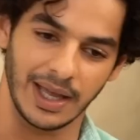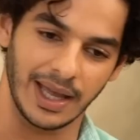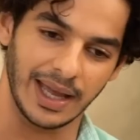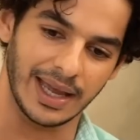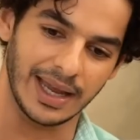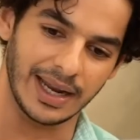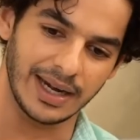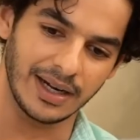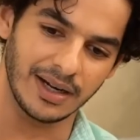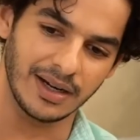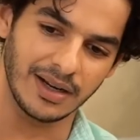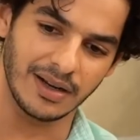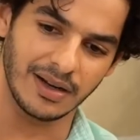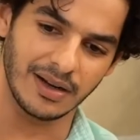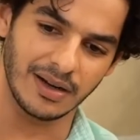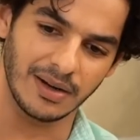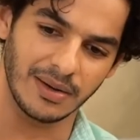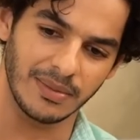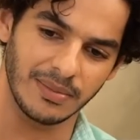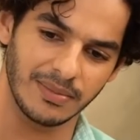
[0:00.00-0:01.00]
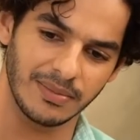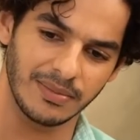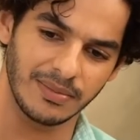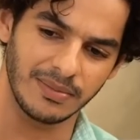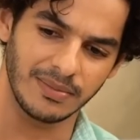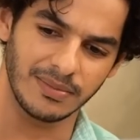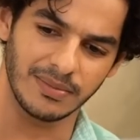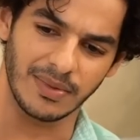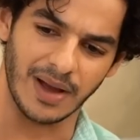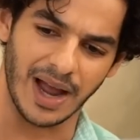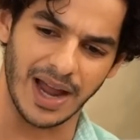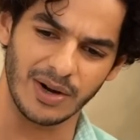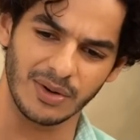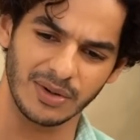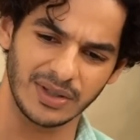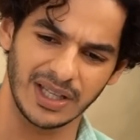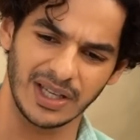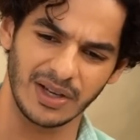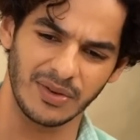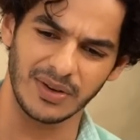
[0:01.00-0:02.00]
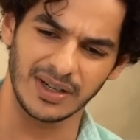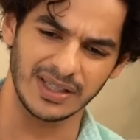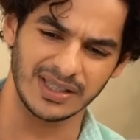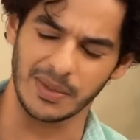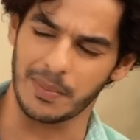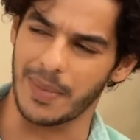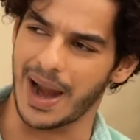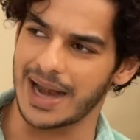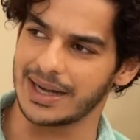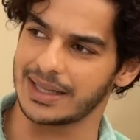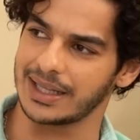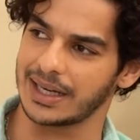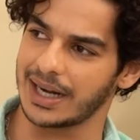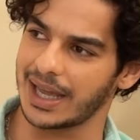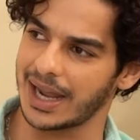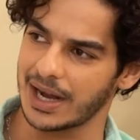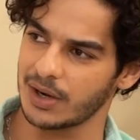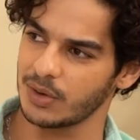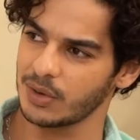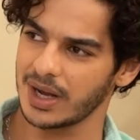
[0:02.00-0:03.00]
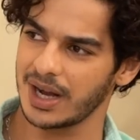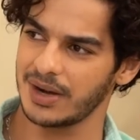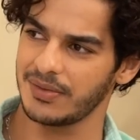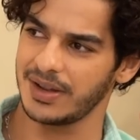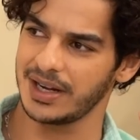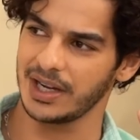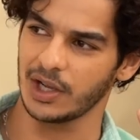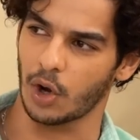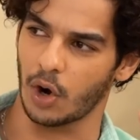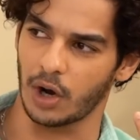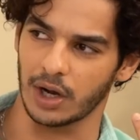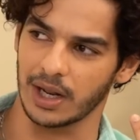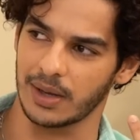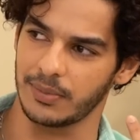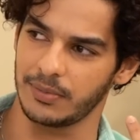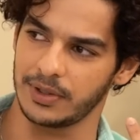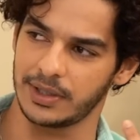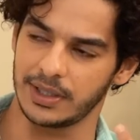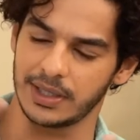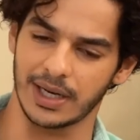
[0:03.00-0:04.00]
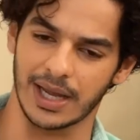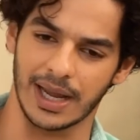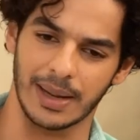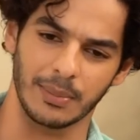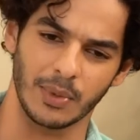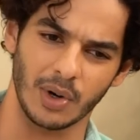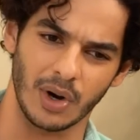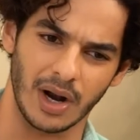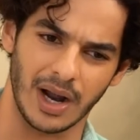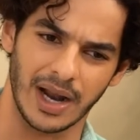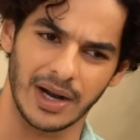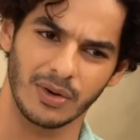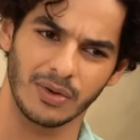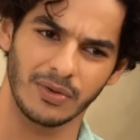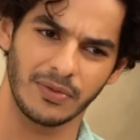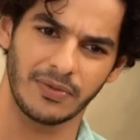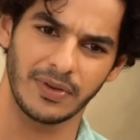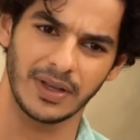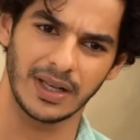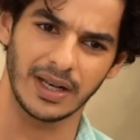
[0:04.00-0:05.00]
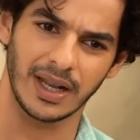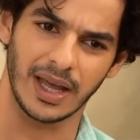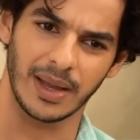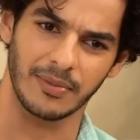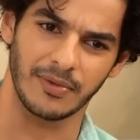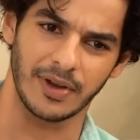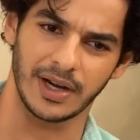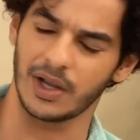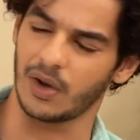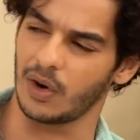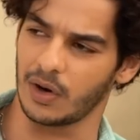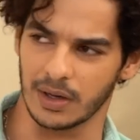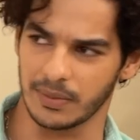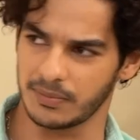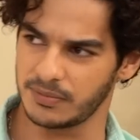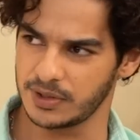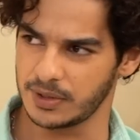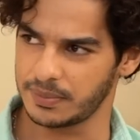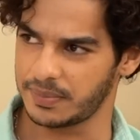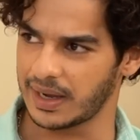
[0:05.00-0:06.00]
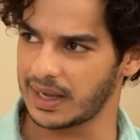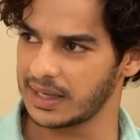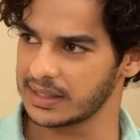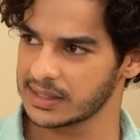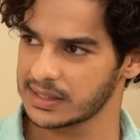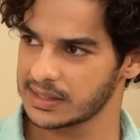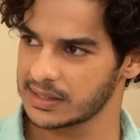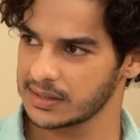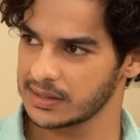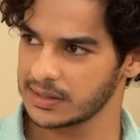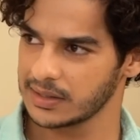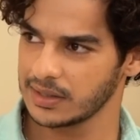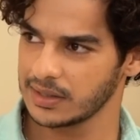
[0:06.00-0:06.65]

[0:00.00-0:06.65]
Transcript: And uh, I don't think of it as a bad thing. Like I don't get very caught up with it. I'm not. I don't feel I'm very caught up with the past.